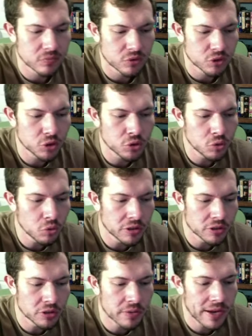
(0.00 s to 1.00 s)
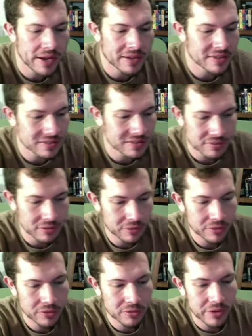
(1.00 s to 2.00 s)
who would direct
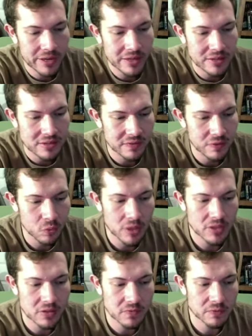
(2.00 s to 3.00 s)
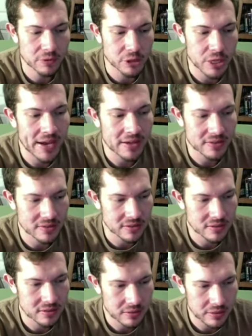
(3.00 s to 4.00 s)
Lord of the Rings if it wasn't for Jackson?